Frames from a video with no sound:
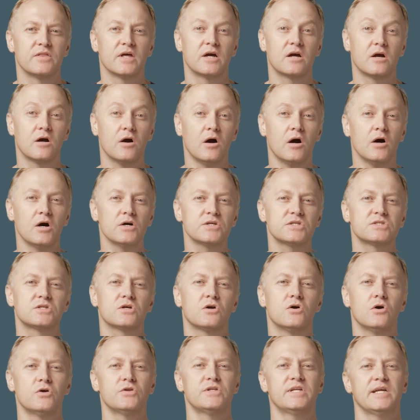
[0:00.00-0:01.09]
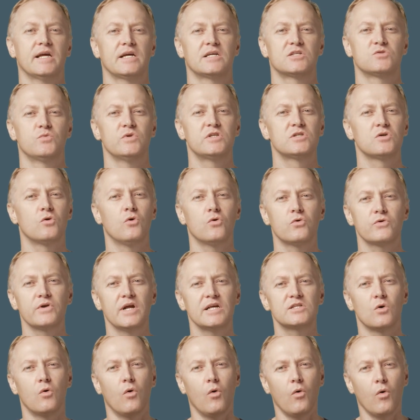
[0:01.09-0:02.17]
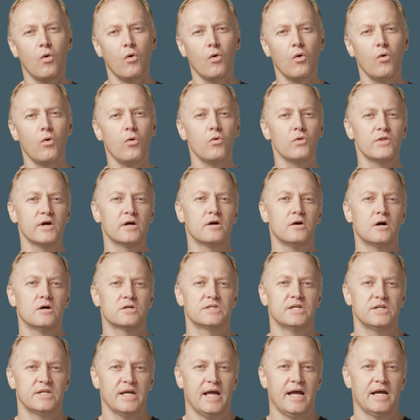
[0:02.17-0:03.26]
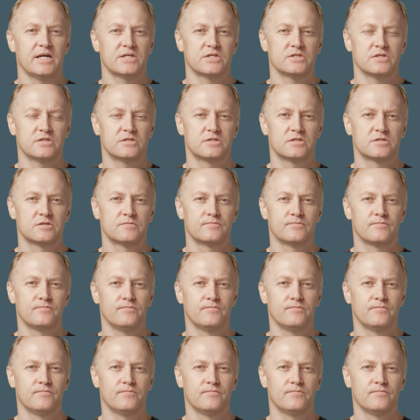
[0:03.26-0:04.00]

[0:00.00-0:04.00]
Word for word: the CAST context, which coordinates all the CAST interactions.